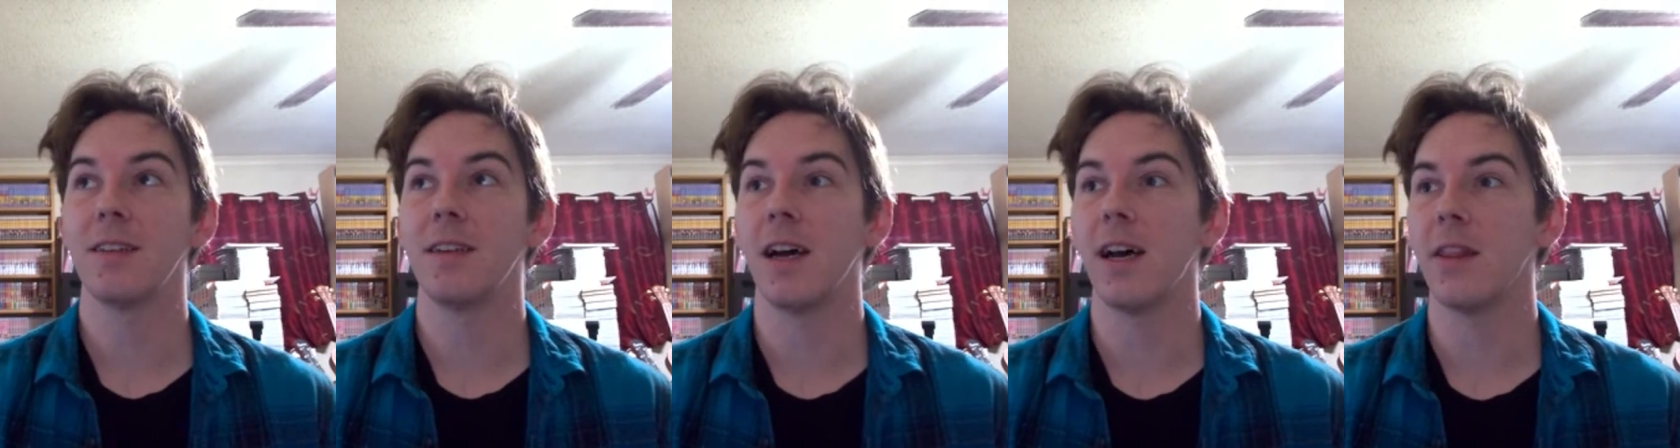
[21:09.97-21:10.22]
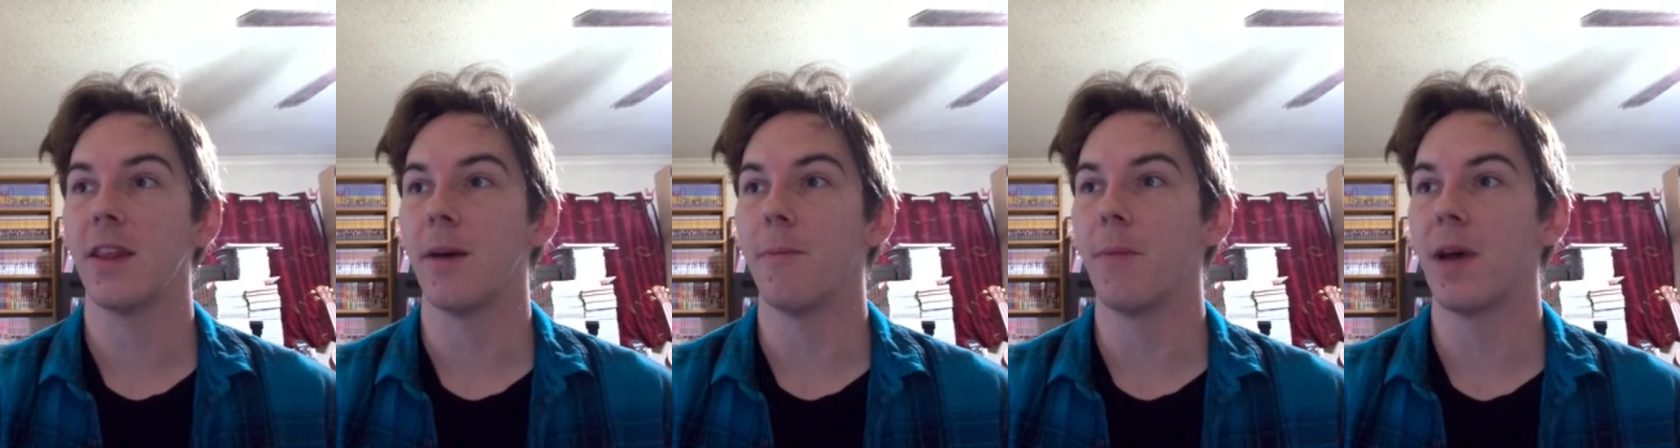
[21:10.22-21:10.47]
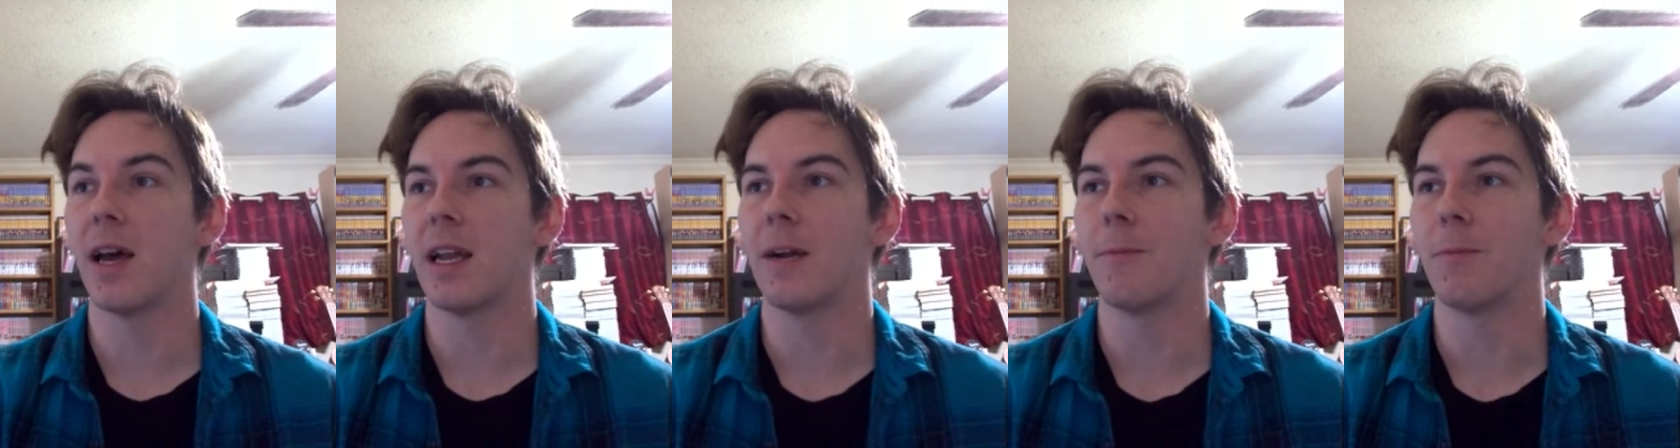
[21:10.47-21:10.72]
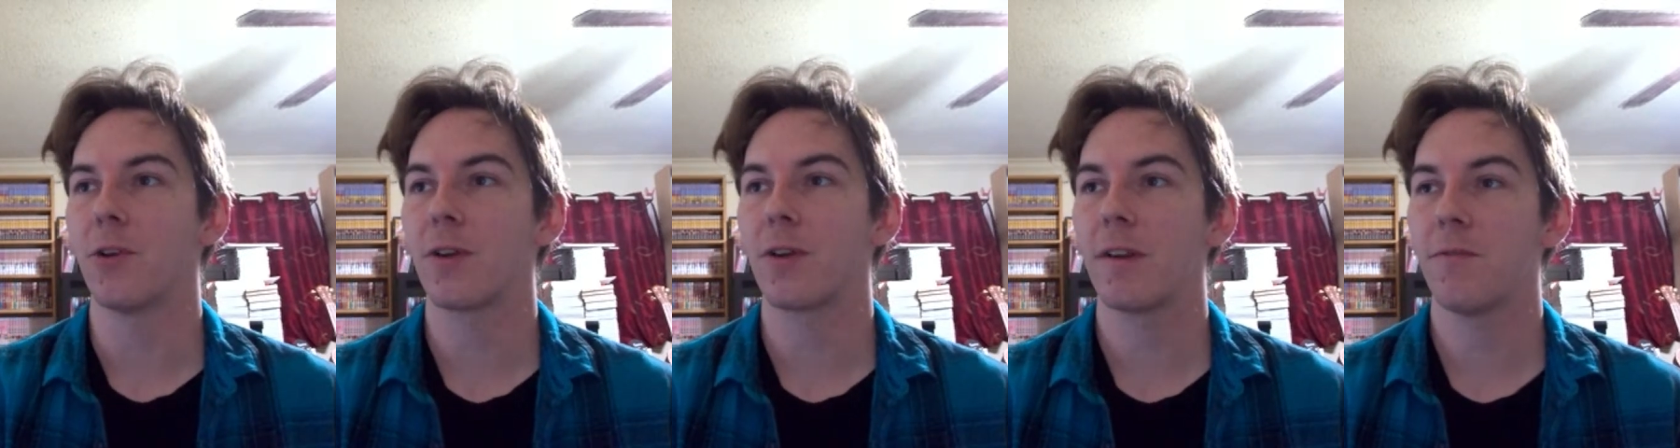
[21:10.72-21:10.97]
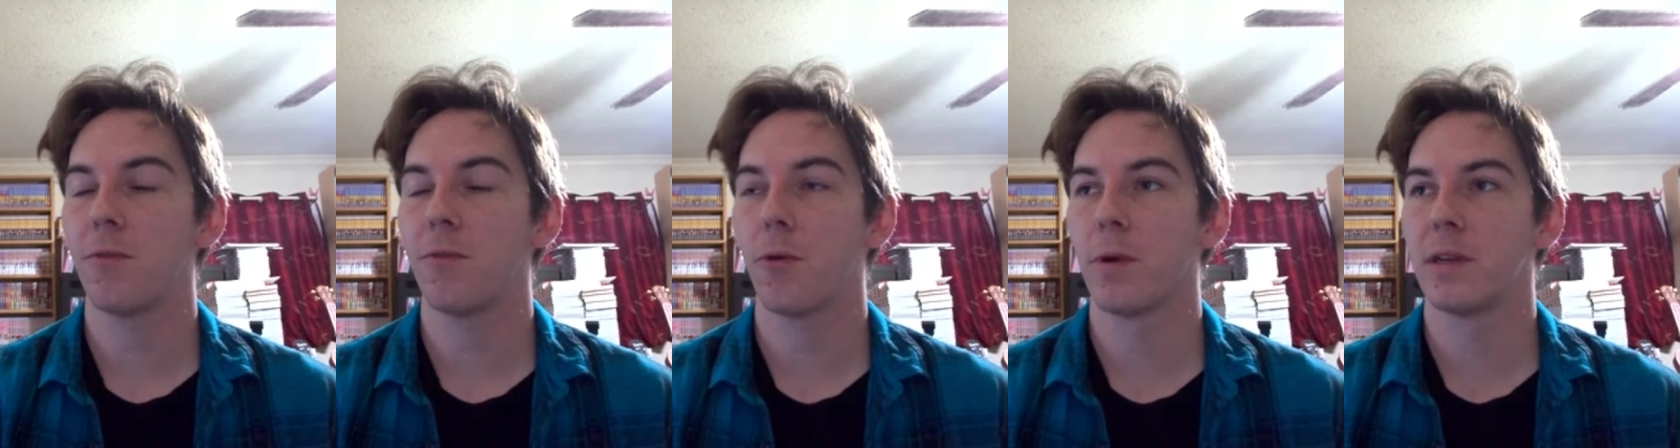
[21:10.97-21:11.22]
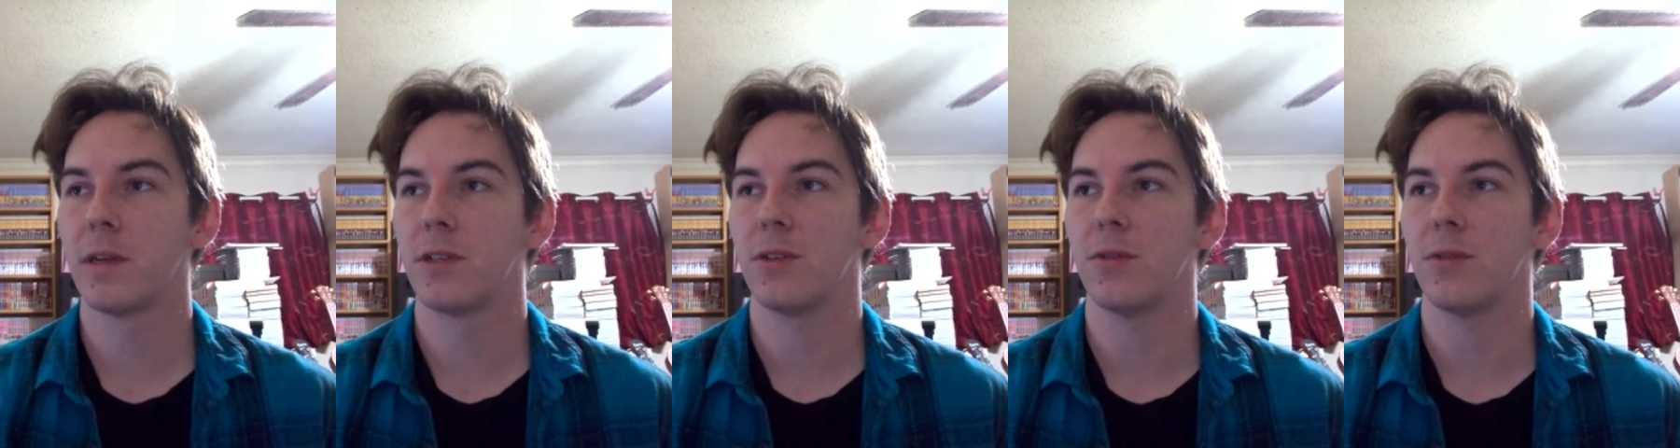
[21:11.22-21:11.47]
not that bad. I'm looking
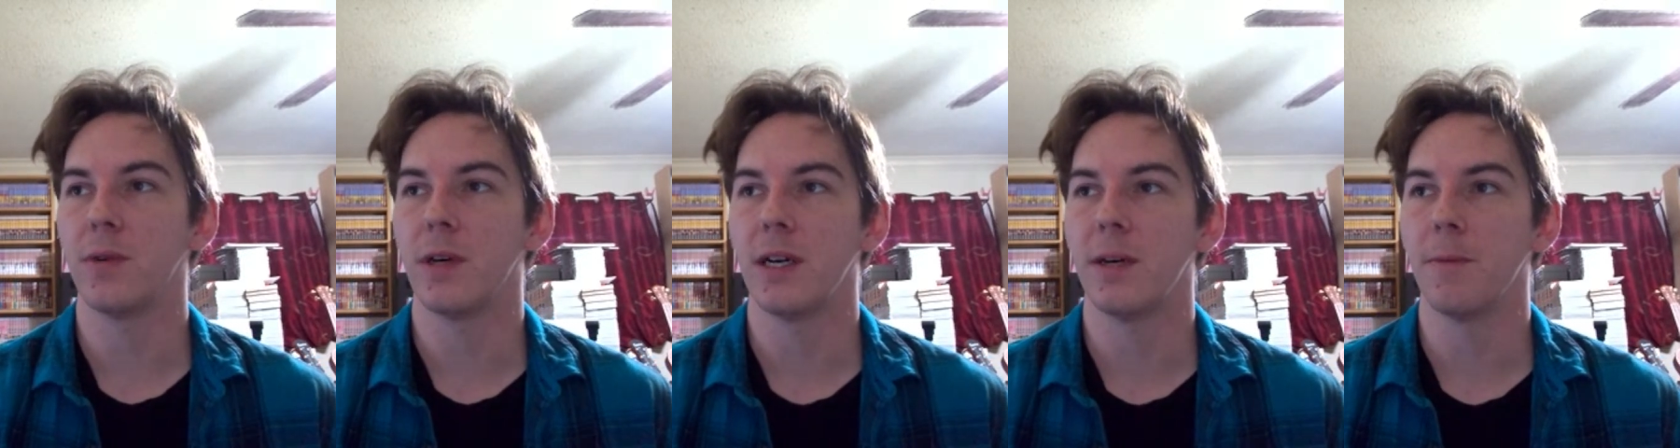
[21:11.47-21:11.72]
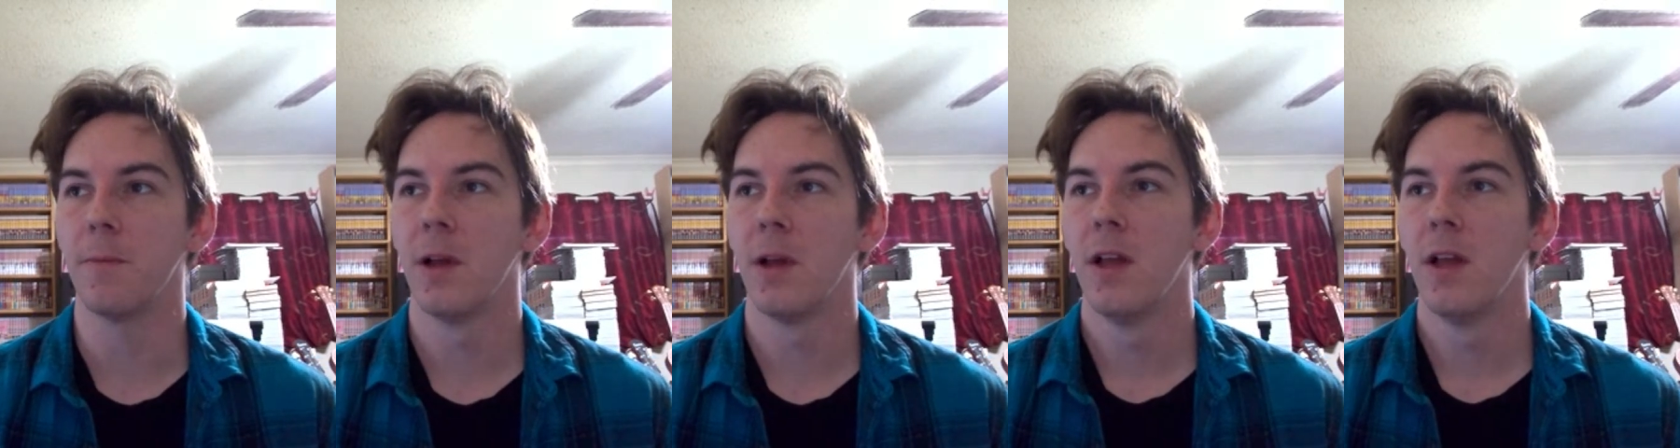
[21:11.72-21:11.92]
forward to